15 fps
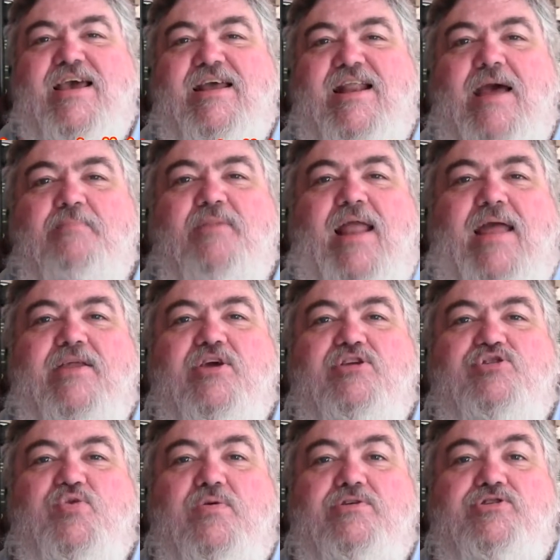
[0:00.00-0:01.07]
And I'm glad you
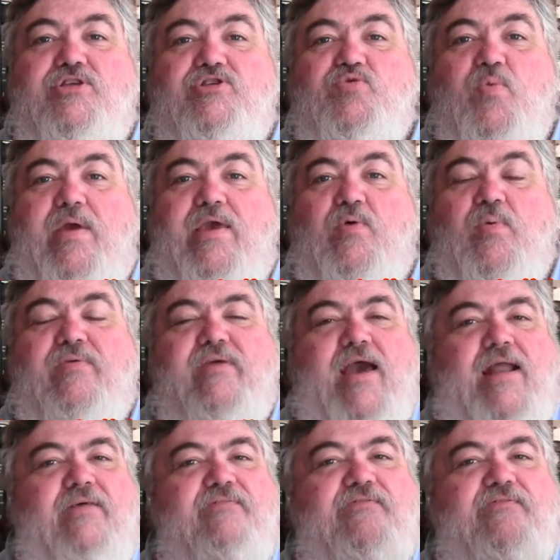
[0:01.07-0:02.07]
could join us this week. We've got a